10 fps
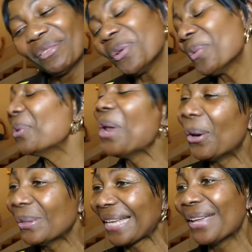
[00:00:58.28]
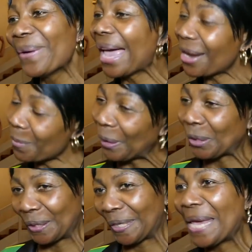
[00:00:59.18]
Oh, who knows? And we had our
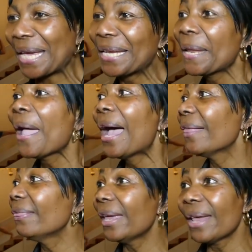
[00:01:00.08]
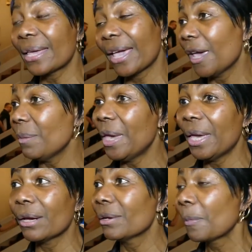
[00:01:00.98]
picture taken. And then I came
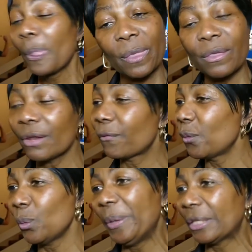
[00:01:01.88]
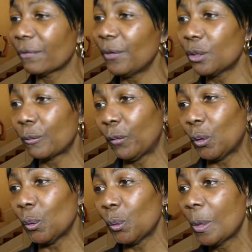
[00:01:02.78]
here, did a few bits of
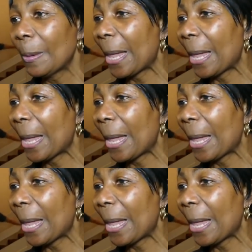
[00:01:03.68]
interview.